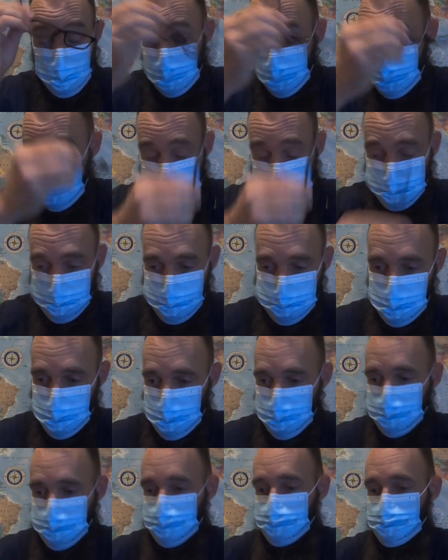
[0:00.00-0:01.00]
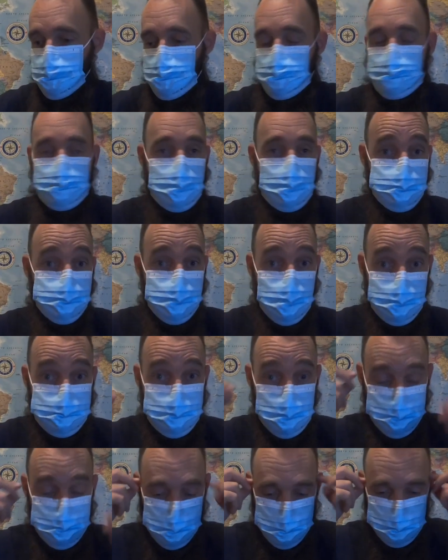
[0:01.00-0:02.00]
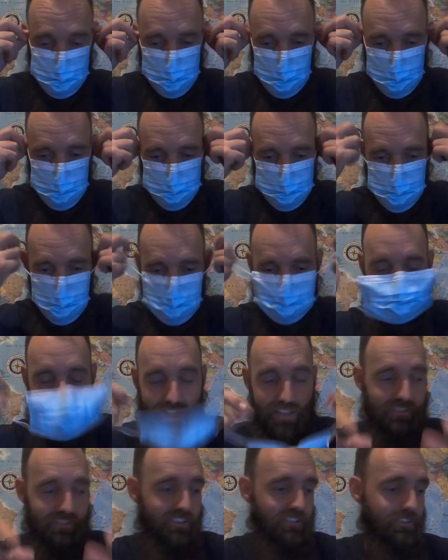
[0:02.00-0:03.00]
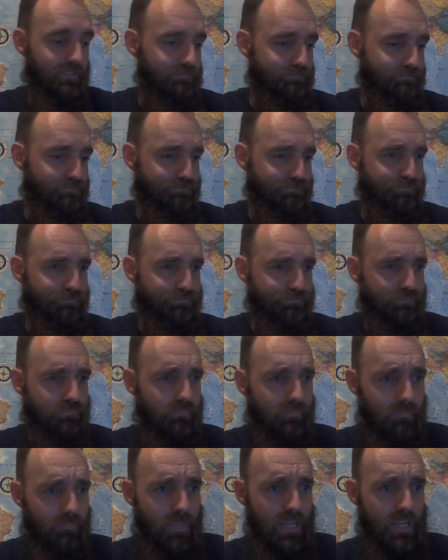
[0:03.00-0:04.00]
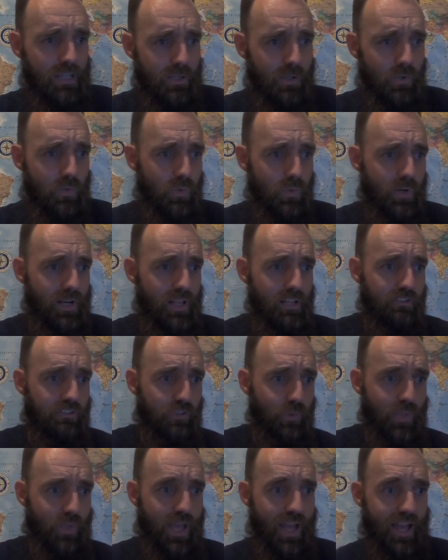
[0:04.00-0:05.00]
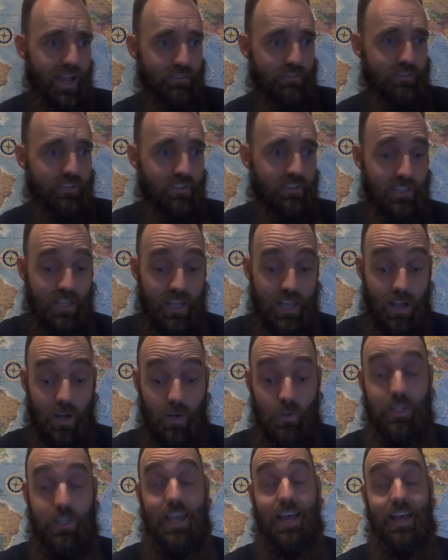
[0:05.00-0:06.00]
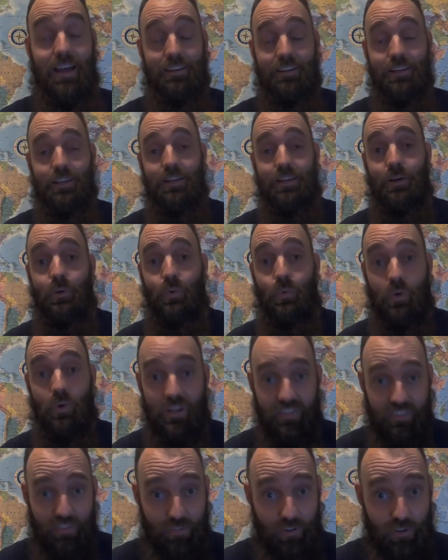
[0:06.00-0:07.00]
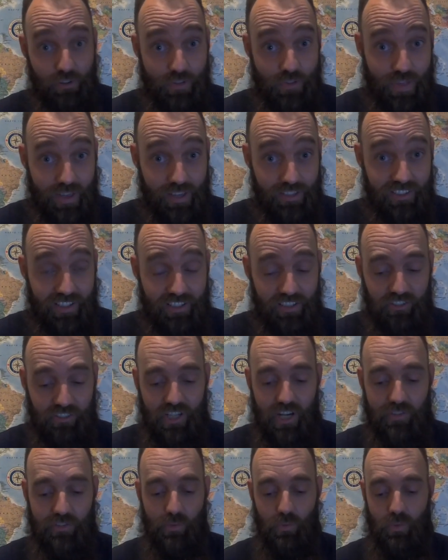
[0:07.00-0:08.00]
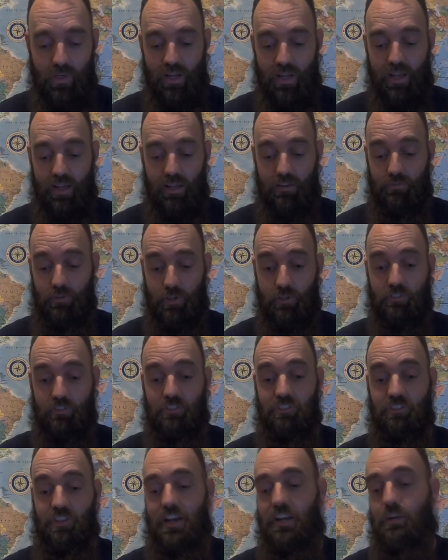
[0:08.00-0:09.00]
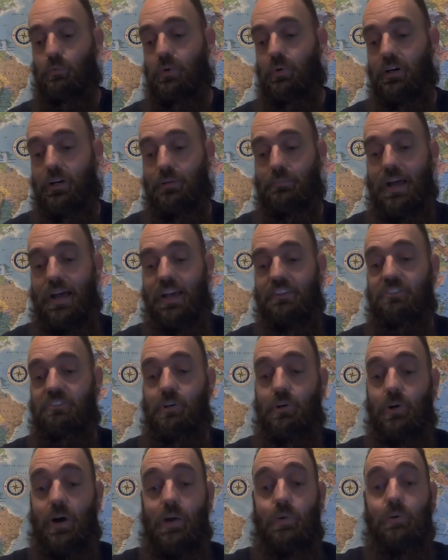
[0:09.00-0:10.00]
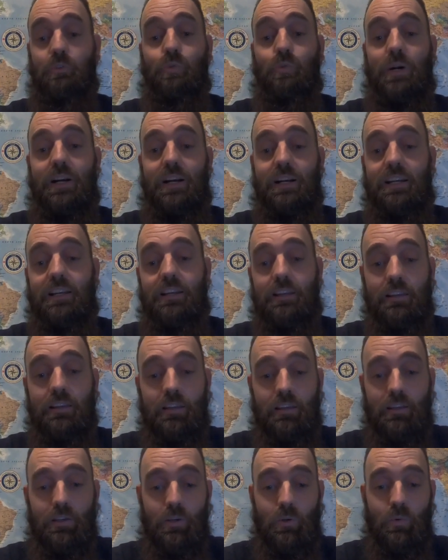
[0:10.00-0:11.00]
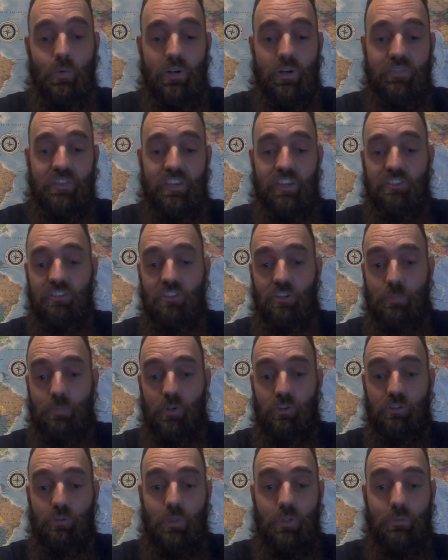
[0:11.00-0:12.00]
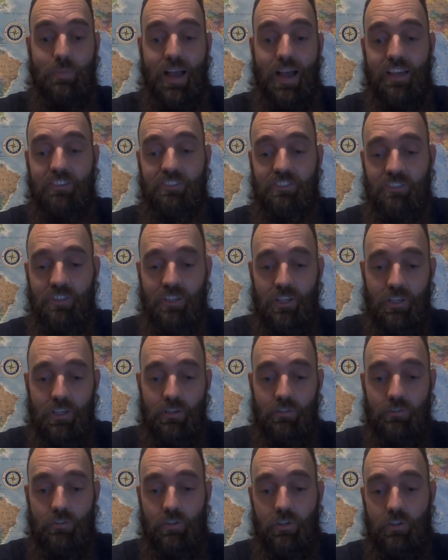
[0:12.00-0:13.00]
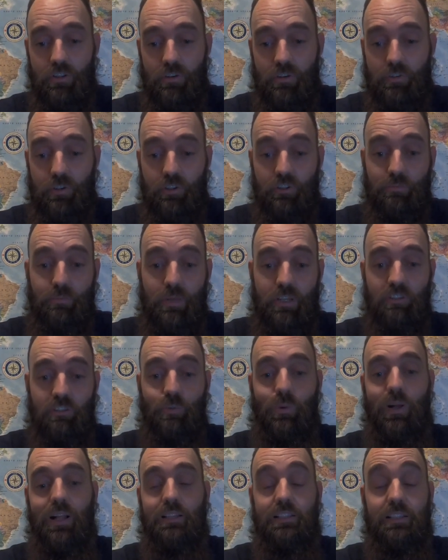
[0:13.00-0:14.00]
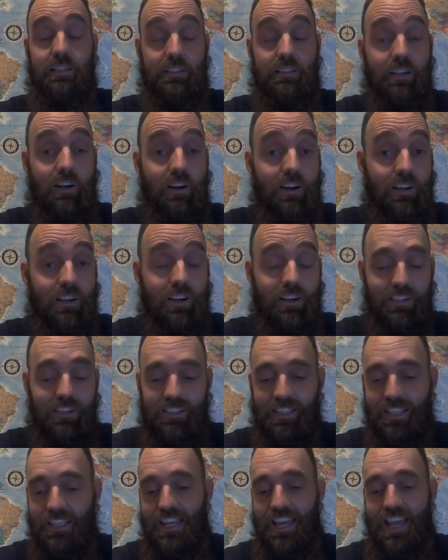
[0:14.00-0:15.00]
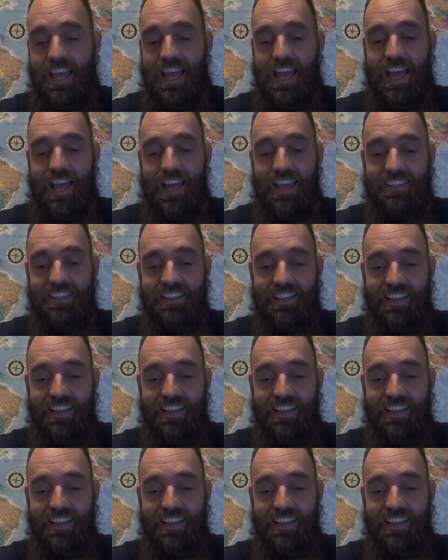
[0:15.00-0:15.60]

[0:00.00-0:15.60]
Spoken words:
I suppose. That's what I've been told. I don't wear glasses. What else do we have? Oh yeah, one of the first things I discovered when I first started wearing masks, so I was wearing one of these disposable masks for the first months while here in Hong Kong, and